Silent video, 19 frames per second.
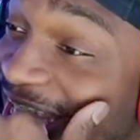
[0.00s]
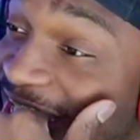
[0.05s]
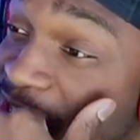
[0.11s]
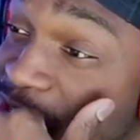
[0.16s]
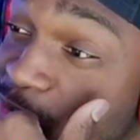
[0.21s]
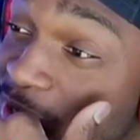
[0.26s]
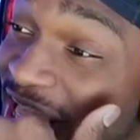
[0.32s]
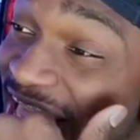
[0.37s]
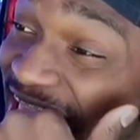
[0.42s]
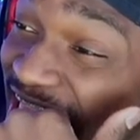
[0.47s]
you
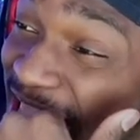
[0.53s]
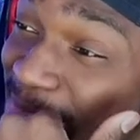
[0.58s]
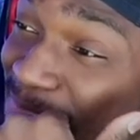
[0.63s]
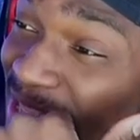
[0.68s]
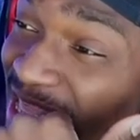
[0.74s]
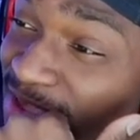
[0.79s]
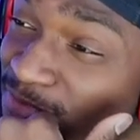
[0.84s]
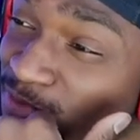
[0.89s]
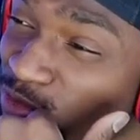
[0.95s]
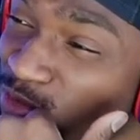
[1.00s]
can hit
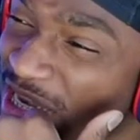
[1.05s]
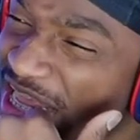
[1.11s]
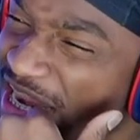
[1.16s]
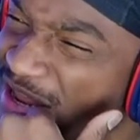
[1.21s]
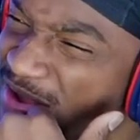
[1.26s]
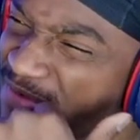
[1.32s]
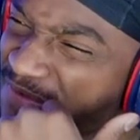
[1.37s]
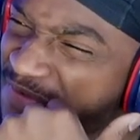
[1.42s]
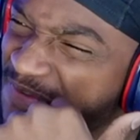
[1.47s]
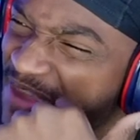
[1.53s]
me if you need a
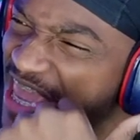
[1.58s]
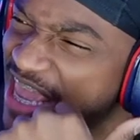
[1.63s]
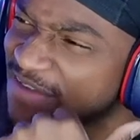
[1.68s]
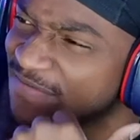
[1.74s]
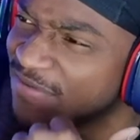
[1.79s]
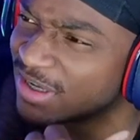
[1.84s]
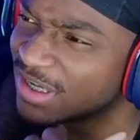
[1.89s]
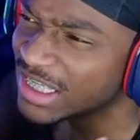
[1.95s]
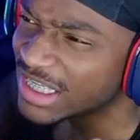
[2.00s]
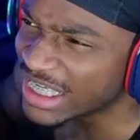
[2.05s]

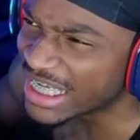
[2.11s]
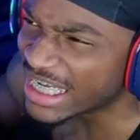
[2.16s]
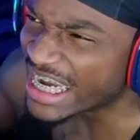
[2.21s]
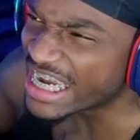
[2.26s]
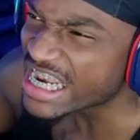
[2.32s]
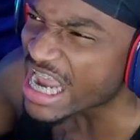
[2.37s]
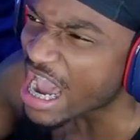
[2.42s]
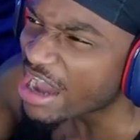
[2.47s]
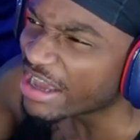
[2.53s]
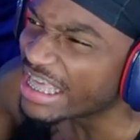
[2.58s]
favor,
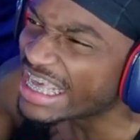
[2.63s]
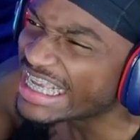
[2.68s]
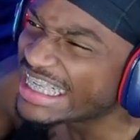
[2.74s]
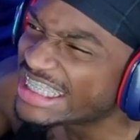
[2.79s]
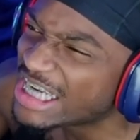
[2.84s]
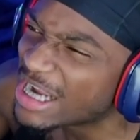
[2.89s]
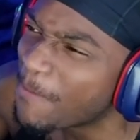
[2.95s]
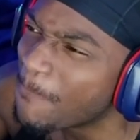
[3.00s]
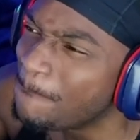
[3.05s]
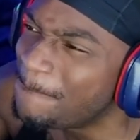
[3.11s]
and I'll hit
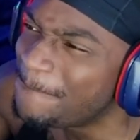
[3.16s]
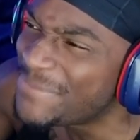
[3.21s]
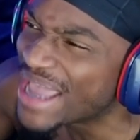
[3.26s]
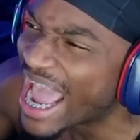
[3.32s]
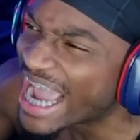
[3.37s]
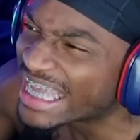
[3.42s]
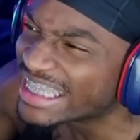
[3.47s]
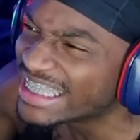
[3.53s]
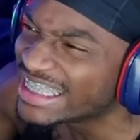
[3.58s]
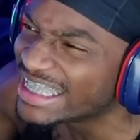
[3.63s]
your
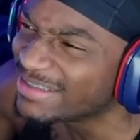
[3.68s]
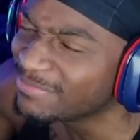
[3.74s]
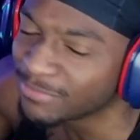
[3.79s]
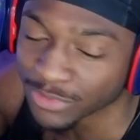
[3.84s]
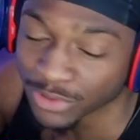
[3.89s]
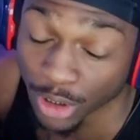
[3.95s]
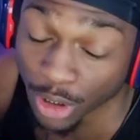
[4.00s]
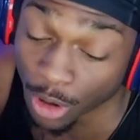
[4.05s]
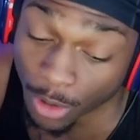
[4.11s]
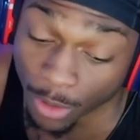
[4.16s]
back.
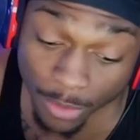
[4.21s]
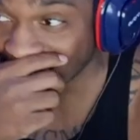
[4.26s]
Yo,